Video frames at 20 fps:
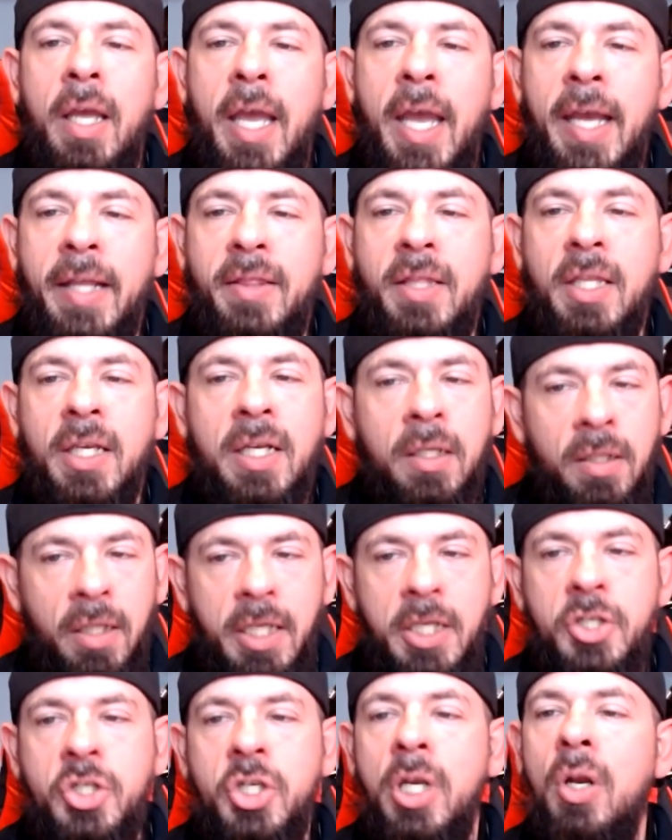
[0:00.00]
at the
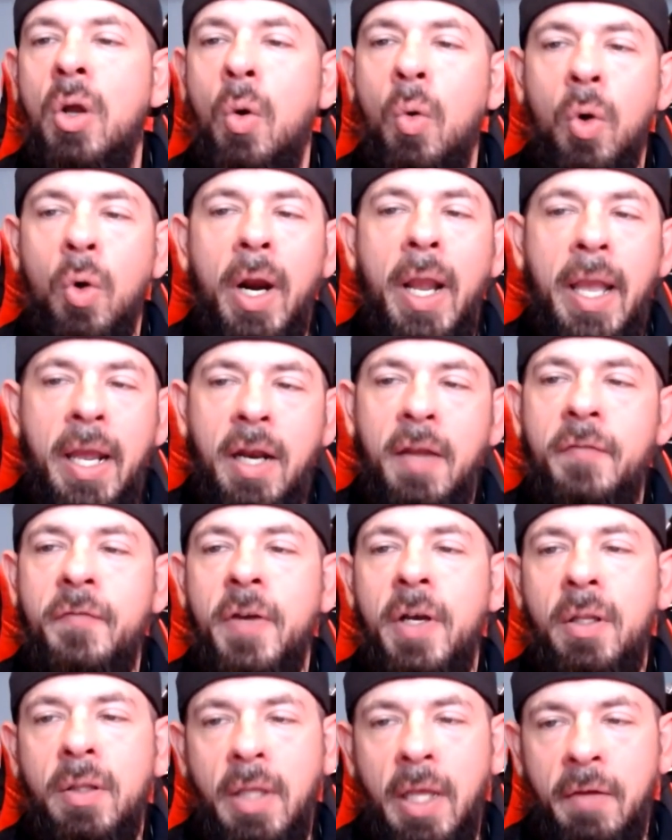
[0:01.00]
collegiate or
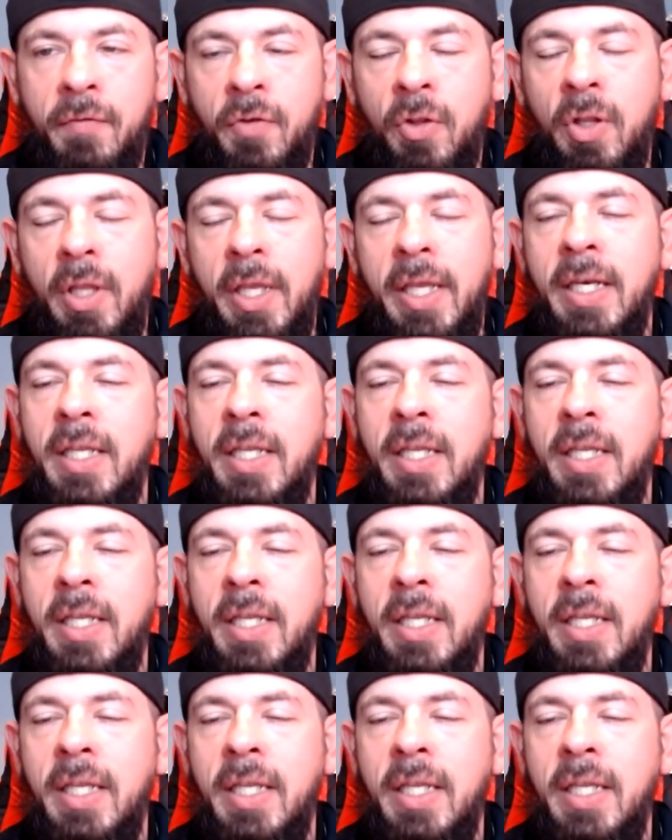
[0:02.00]
NFL level.